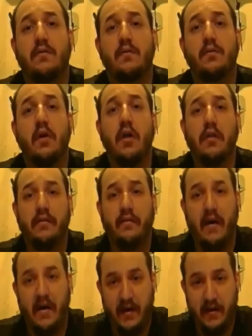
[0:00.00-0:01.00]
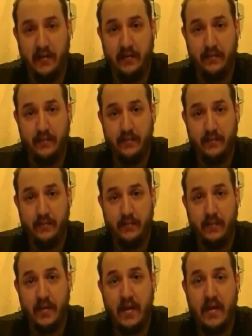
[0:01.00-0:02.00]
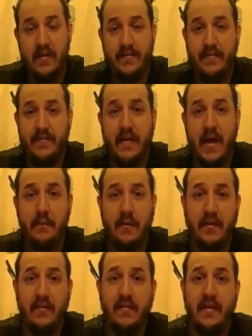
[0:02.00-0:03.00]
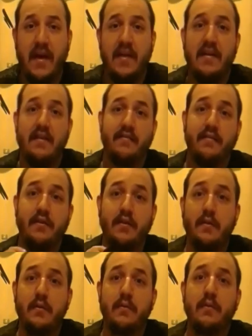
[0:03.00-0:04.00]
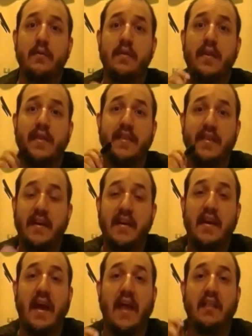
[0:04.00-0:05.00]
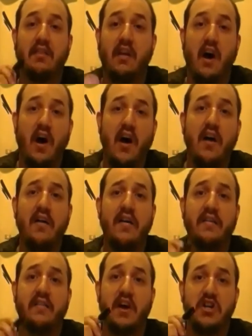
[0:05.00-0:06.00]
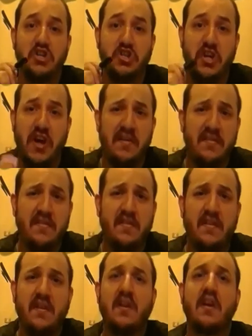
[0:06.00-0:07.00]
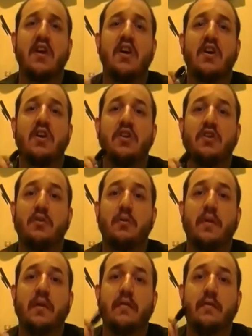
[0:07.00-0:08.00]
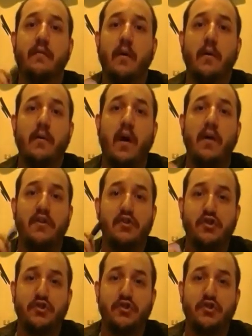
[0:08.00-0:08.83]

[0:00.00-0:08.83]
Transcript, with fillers: to nullify. That means that if you think a law is unjust, you can vote on the